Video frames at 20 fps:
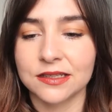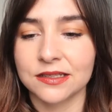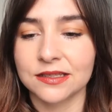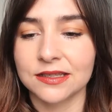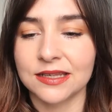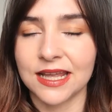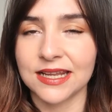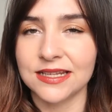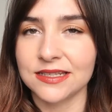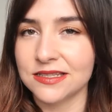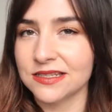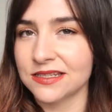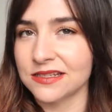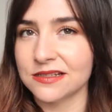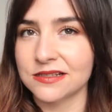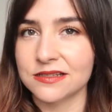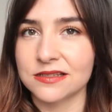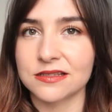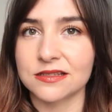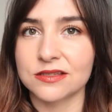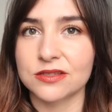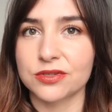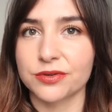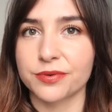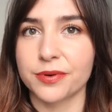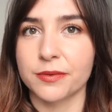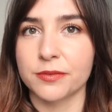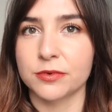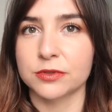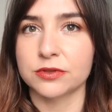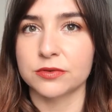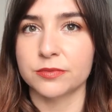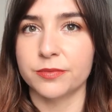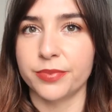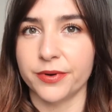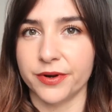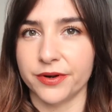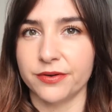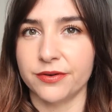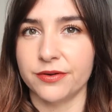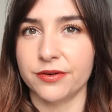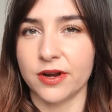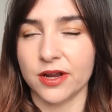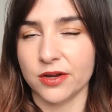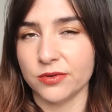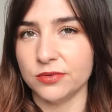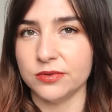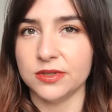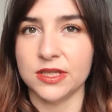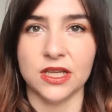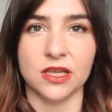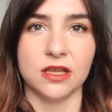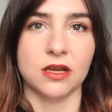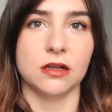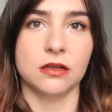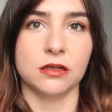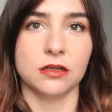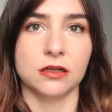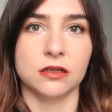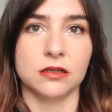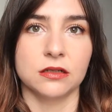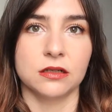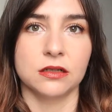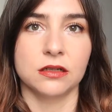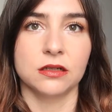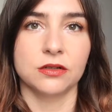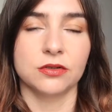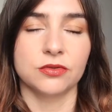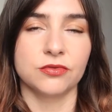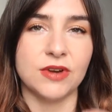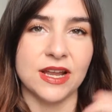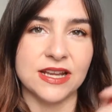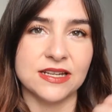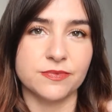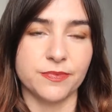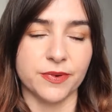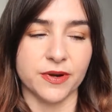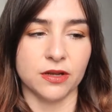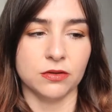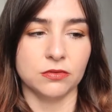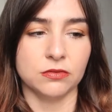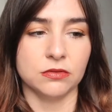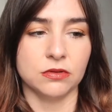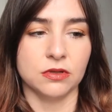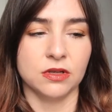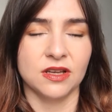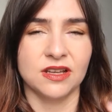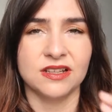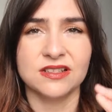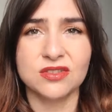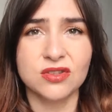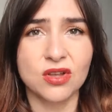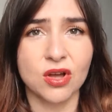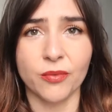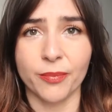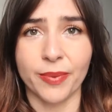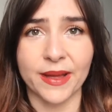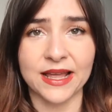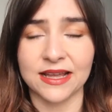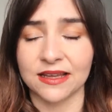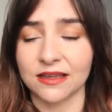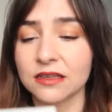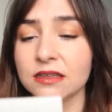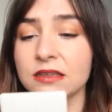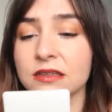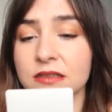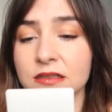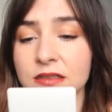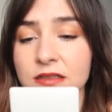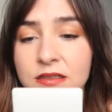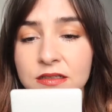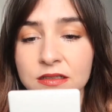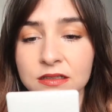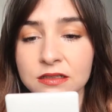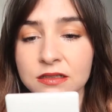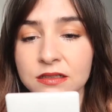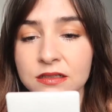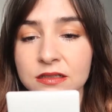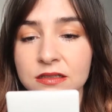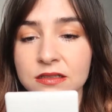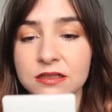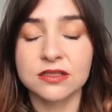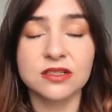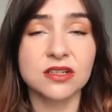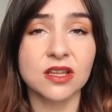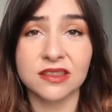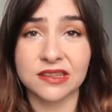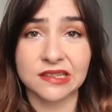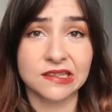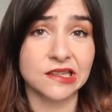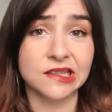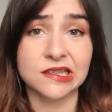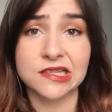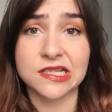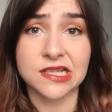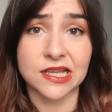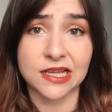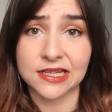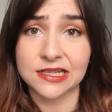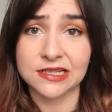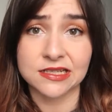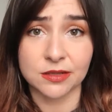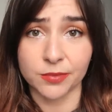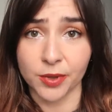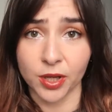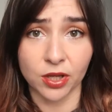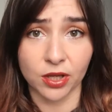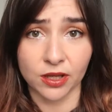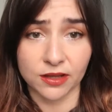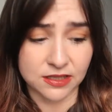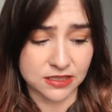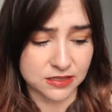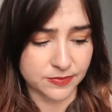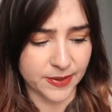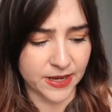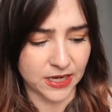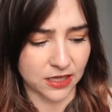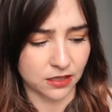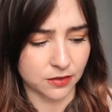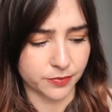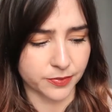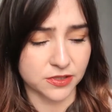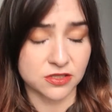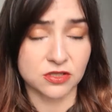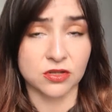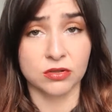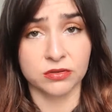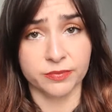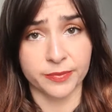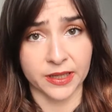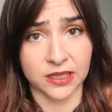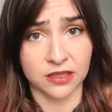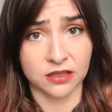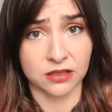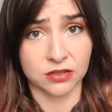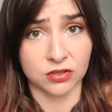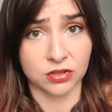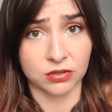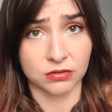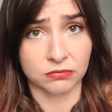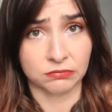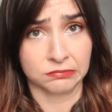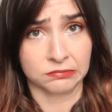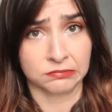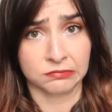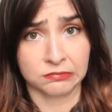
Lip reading: 90s supermodel brownie colour. Red brown. It's not pink. There's nothing in the slightest about it that's pink, but it's called Pink Cocoon.